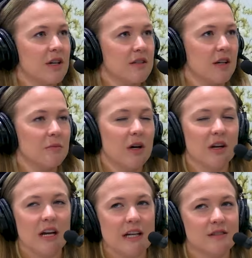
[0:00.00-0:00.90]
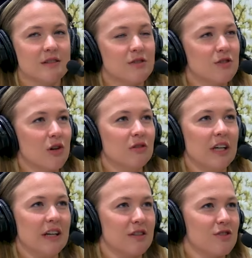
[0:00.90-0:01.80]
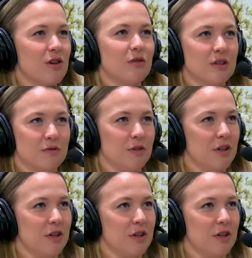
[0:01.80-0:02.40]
can take them. And it's so lean and so good for